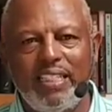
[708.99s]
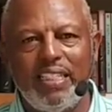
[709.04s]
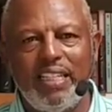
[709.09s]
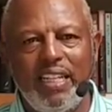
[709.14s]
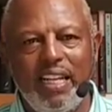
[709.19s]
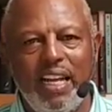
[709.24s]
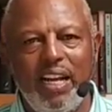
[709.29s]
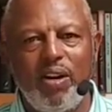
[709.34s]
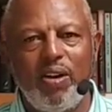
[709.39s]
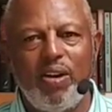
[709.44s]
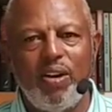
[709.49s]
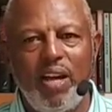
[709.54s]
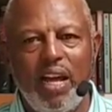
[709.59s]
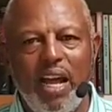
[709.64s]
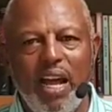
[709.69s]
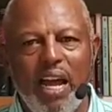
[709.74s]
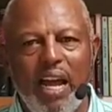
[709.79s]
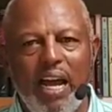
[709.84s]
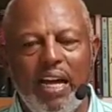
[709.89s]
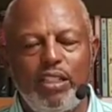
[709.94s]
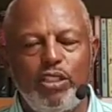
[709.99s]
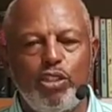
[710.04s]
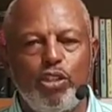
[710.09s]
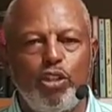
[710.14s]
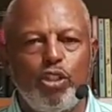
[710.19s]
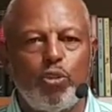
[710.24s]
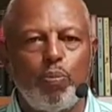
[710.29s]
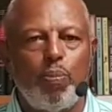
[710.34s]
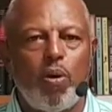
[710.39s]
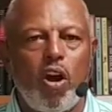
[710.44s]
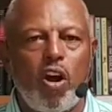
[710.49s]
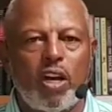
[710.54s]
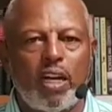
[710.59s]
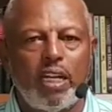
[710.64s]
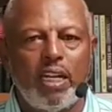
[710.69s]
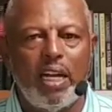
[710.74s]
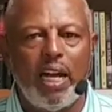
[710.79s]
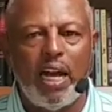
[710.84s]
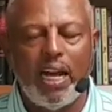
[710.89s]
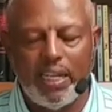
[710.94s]
and now our church
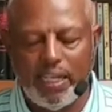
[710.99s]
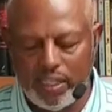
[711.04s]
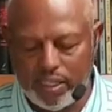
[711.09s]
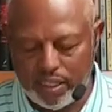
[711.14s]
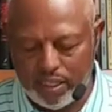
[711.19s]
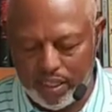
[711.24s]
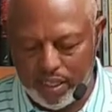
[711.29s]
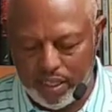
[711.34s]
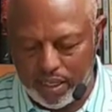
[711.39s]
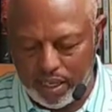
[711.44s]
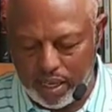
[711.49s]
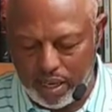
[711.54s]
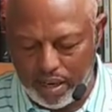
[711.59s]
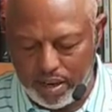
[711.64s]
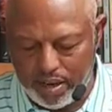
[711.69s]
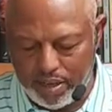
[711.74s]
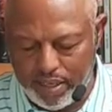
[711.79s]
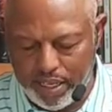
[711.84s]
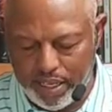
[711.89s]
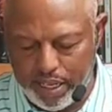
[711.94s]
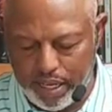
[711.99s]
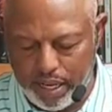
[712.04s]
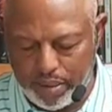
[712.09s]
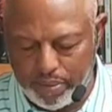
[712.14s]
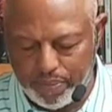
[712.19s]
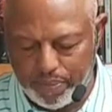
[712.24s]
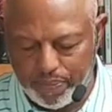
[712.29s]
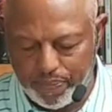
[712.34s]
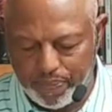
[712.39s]
parking lot is uh, lit up.